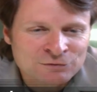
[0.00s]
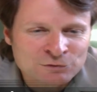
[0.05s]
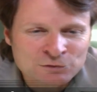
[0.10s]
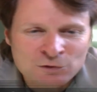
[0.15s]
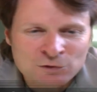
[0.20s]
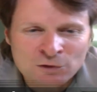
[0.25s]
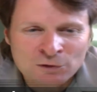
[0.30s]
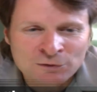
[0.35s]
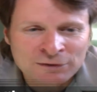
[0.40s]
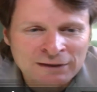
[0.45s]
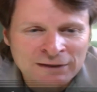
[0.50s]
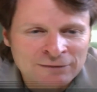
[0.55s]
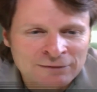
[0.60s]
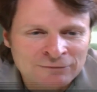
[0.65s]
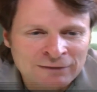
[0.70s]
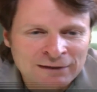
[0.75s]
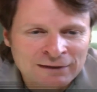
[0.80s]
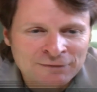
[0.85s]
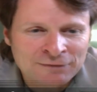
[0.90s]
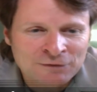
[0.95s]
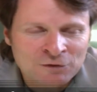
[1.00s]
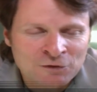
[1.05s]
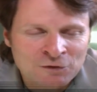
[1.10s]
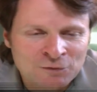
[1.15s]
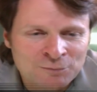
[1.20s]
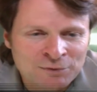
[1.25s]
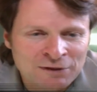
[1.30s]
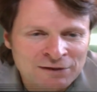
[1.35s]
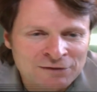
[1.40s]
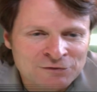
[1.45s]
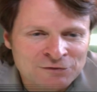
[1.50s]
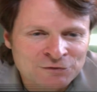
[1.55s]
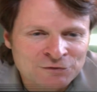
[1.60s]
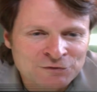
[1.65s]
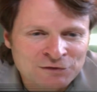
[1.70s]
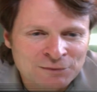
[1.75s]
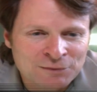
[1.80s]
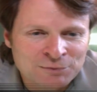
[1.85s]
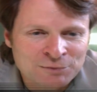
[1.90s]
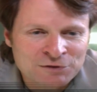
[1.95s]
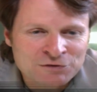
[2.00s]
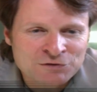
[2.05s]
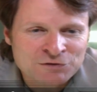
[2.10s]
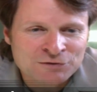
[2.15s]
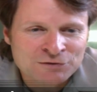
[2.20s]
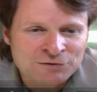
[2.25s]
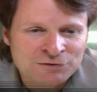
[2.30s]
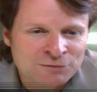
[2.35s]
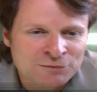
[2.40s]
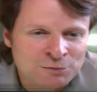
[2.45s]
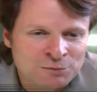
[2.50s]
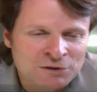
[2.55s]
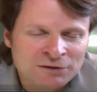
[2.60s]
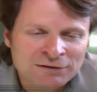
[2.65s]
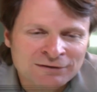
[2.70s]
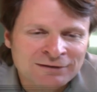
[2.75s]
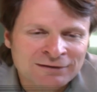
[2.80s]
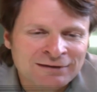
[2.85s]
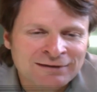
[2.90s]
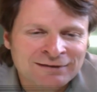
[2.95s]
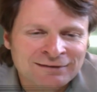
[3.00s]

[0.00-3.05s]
scroll down right on the homepage, you'll see a picture of the book.